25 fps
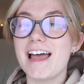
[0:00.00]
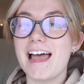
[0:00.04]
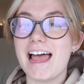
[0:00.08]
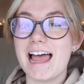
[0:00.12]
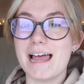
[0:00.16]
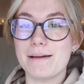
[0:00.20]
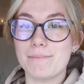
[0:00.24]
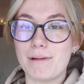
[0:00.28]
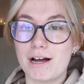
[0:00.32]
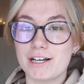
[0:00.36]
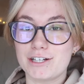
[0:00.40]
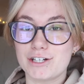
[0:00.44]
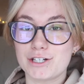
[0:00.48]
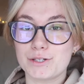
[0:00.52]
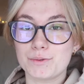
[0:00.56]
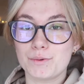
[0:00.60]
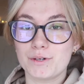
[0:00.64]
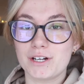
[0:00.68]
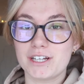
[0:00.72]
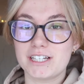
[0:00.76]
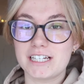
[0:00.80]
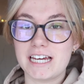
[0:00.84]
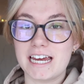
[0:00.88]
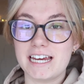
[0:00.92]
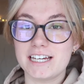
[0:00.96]
I just
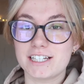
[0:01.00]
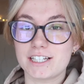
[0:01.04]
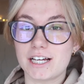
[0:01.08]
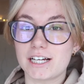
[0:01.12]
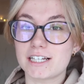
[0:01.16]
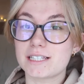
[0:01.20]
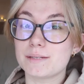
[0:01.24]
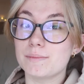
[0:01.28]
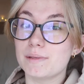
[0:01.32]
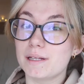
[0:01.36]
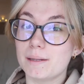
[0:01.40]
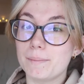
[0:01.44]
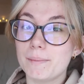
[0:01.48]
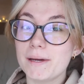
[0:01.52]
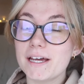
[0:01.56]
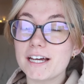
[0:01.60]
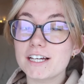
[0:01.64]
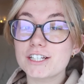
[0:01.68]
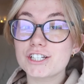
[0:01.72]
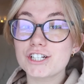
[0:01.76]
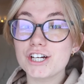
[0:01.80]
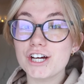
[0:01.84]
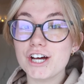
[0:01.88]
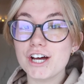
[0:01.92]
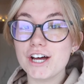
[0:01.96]
want to change like some of the
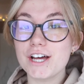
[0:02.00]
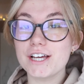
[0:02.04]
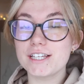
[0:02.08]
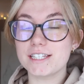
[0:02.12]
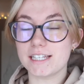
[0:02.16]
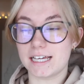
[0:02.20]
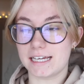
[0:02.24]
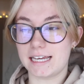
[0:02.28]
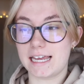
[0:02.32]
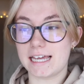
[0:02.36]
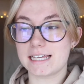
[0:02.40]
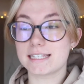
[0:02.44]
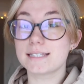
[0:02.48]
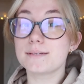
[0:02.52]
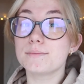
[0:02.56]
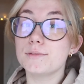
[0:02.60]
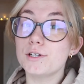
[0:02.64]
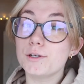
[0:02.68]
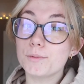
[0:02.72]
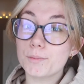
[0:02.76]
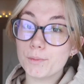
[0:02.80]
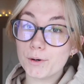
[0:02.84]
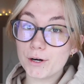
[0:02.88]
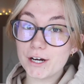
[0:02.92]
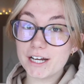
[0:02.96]
pictures, like get some
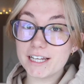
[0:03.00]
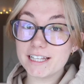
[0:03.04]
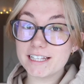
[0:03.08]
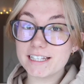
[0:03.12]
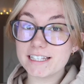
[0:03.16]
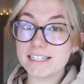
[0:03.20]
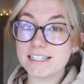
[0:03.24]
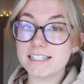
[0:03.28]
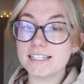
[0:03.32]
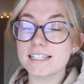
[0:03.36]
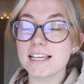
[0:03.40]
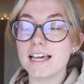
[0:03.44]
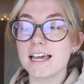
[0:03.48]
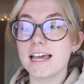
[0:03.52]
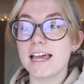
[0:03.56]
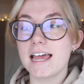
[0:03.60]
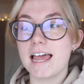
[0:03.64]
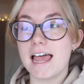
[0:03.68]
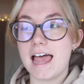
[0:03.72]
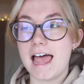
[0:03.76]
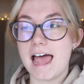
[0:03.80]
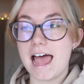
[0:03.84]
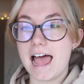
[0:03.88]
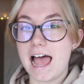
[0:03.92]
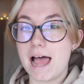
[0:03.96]
new prints,
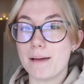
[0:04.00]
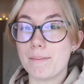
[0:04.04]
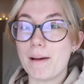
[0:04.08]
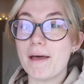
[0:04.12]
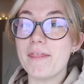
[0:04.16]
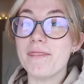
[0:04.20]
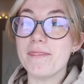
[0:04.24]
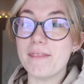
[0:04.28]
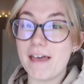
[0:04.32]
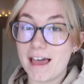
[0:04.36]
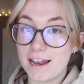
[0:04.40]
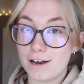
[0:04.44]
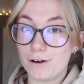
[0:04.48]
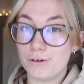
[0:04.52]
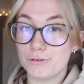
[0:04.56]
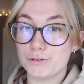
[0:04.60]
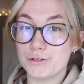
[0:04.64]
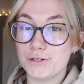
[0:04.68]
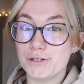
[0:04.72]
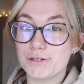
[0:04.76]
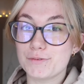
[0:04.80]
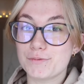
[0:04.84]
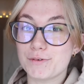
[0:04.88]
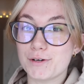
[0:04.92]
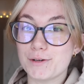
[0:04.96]
and then I'll
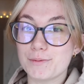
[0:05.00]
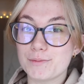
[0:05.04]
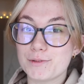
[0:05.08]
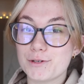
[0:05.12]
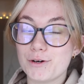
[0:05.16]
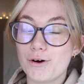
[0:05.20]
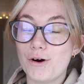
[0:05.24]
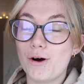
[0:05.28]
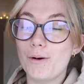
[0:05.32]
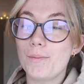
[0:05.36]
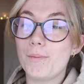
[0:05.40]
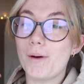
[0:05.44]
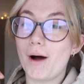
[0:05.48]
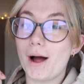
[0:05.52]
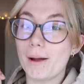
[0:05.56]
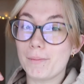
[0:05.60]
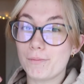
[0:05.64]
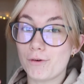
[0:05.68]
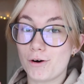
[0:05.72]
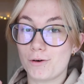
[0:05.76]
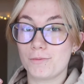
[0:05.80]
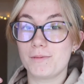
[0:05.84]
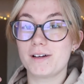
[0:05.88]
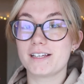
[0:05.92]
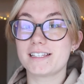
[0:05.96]
do the room tour, but I
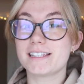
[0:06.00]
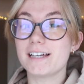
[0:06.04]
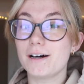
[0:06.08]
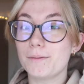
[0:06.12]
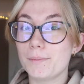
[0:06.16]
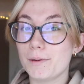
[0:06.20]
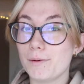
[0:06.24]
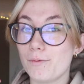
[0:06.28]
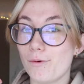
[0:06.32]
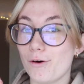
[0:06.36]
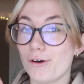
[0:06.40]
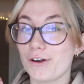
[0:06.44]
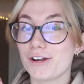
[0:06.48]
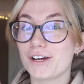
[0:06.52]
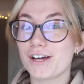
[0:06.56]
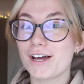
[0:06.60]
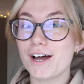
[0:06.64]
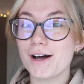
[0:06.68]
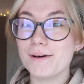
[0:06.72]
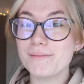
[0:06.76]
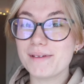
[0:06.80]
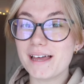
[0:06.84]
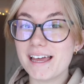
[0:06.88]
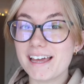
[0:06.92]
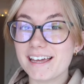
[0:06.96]
promise there'll be one
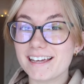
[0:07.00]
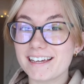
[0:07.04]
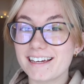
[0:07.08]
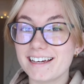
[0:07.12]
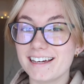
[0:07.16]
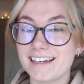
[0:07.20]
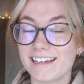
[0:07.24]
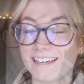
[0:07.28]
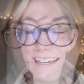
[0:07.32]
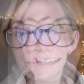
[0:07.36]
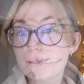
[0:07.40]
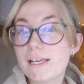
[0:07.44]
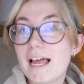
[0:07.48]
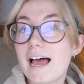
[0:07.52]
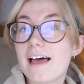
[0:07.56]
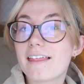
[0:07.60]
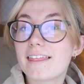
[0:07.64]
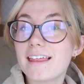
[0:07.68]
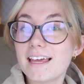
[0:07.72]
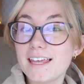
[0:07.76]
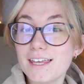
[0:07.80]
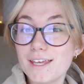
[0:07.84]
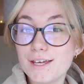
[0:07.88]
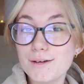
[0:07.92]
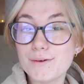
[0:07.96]
coming. But yeah,
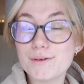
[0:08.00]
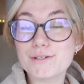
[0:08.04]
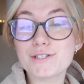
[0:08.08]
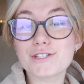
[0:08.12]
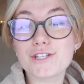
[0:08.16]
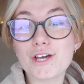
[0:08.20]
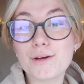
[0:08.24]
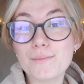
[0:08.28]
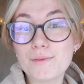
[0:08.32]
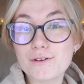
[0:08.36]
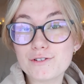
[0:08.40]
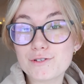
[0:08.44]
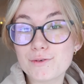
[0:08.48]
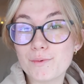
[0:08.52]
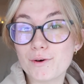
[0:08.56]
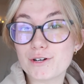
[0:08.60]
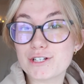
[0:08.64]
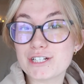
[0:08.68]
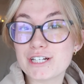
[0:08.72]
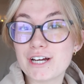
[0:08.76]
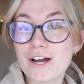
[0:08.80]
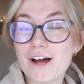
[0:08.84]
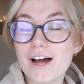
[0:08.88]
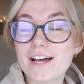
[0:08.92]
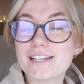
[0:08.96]
thank you so much for
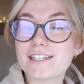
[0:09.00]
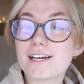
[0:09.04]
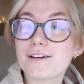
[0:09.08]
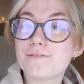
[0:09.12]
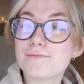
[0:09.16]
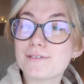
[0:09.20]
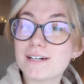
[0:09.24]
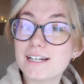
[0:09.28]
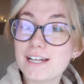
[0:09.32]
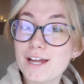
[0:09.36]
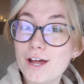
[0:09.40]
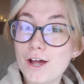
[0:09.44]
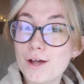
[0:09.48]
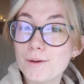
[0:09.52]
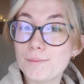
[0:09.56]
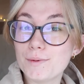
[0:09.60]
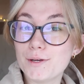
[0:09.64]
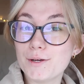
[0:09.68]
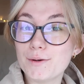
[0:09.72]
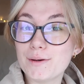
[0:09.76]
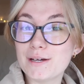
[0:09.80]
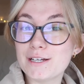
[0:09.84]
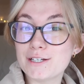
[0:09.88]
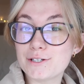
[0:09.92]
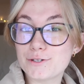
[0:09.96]
watching guys. I really hope
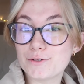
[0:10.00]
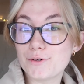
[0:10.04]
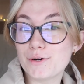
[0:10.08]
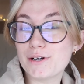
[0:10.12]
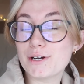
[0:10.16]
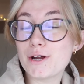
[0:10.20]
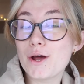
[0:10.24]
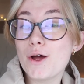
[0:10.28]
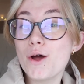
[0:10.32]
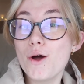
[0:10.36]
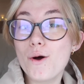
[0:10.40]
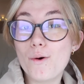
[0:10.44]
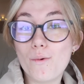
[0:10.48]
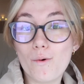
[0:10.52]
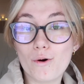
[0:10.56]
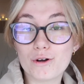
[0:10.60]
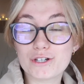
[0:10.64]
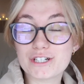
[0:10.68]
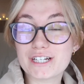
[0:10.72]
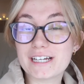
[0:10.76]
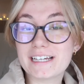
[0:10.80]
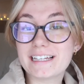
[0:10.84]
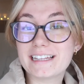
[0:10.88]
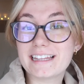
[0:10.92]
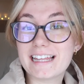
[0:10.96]
you enjoyed
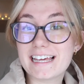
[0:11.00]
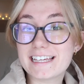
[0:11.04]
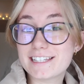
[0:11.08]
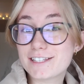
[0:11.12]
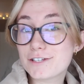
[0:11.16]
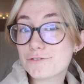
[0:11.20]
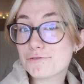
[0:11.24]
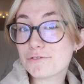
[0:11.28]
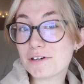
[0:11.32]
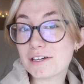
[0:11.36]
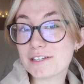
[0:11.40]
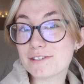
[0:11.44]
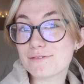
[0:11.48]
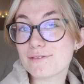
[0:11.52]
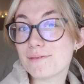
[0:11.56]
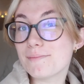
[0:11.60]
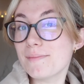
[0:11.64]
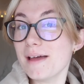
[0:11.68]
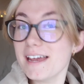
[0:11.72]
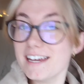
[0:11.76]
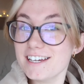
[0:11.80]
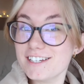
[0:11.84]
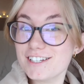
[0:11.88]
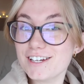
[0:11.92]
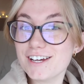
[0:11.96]
watching this
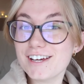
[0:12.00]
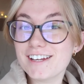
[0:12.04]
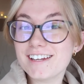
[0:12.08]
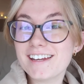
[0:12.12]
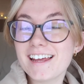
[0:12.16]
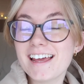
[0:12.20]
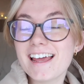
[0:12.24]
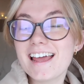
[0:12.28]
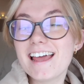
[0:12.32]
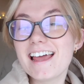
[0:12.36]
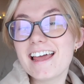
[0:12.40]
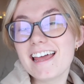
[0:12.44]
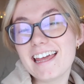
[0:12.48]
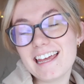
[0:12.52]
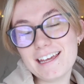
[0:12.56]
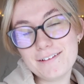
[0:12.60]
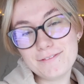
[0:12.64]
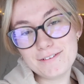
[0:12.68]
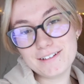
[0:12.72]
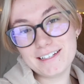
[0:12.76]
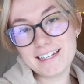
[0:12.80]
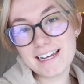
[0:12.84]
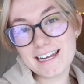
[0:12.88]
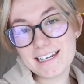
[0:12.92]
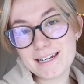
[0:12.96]
transformation.
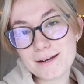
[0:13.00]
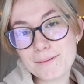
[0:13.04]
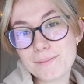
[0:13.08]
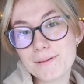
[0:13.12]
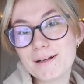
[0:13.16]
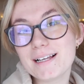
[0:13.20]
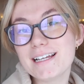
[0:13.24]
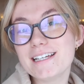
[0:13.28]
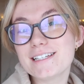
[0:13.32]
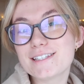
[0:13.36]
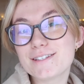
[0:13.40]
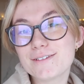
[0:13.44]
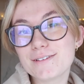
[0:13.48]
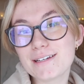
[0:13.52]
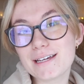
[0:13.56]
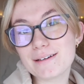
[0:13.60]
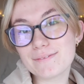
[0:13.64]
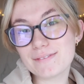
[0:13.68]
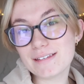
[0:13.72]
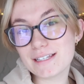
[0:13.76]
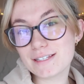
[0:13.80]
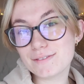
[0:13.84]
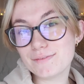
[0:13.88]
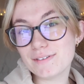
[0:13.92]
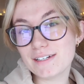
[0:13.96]
If you did, please do
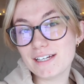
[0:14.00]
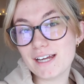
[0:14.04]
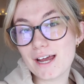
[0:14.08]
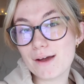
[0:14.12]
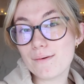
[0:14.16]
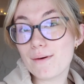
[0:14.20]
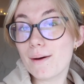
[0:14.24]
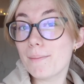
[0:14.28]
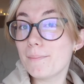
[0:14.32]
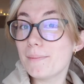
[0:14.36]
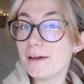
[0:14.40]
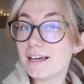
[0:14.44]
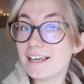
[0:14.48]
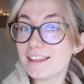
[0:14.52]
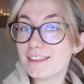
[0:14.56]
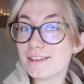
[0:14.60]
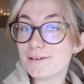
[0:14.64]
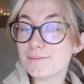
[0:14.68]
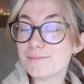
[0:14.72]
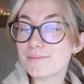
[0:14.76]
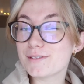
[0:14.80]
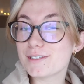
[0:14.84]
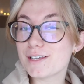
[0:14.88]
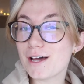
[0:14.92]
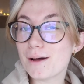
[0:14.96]
give this video a big
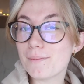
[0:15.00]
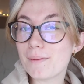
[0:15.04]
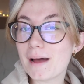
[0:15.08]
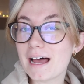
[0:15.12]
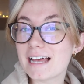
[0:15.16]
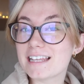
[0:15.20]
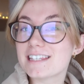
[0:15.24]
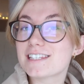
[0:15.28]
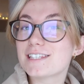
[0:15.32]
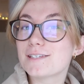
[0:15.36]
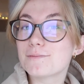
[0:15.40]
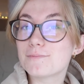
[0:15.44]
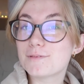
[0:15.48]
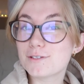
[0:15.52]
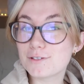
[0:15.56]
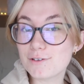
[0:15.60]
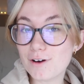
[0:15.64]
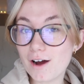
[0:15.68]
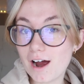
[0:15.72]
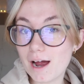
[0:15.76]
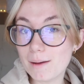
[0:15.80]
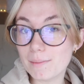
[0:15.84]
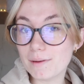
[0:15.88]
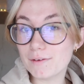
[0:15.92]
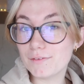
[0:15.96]
thumbs up and
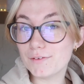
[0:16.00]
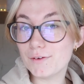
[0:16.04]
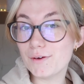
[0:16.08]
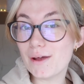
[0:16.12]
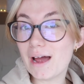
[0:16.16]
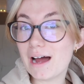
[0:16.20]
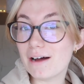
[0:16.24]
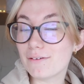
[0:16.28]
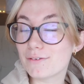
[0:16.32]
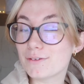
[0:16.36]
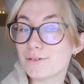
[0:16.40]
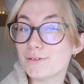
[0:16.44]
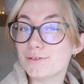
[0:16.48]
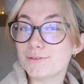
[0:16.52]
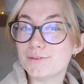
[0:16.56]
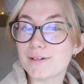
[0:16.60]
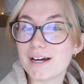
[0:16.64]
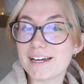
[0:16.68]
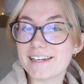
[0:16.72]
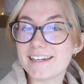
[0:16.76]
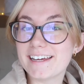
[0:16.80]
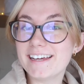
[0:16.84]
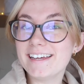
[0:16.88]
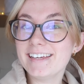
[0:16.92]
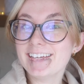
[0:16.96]
subscribe if you haven't
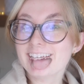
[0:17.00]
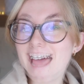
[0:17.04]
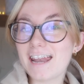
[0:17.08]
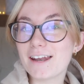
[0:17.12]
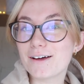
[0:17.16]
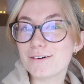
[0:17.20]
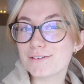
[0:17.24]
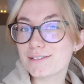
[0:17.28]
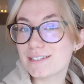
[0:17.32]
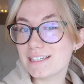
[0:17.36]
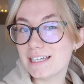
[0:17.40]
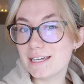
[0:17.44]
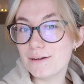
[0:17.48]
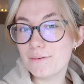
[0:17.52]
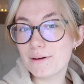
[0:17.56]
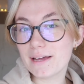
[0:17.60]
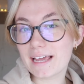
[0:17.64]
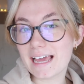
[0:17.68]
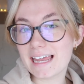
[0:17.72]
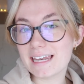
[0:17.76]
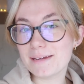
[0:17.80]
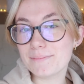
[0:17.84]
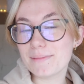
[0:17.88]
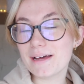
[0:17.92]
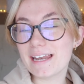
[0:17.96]
already, and I'll see you
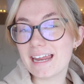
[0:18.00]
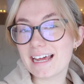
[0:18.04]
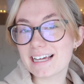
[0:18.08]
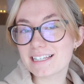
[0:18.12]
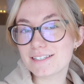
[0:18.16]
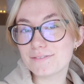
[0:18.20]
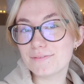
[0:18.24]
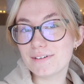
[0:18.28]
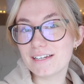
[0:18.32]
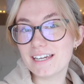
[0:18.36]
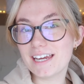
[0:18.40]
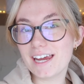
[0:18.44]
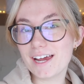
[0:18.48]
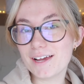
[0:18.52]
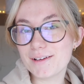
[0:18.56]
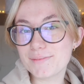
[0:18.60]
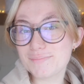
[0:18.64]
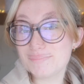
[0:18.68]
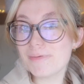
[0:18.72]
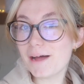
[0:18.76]
again in my next video.